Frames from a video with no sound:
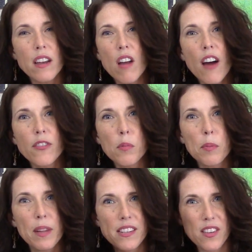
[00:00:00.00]
And not from a
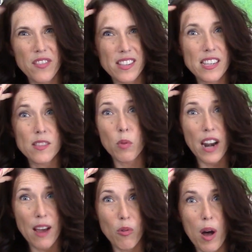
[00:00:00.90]
place of, is this what
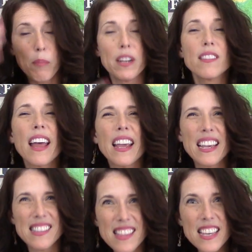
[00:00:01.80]
I want? But
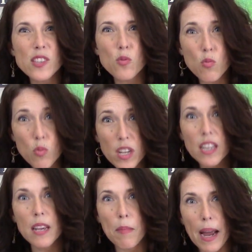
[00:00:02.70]
it's is this
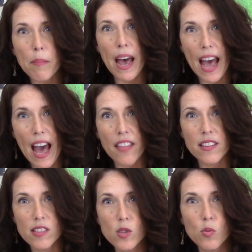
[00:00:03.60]
really my path?
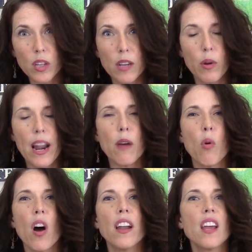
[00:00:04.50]
Is this really what I
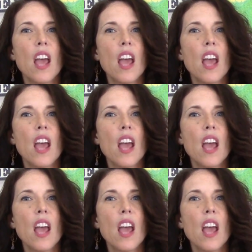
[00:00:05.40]
want?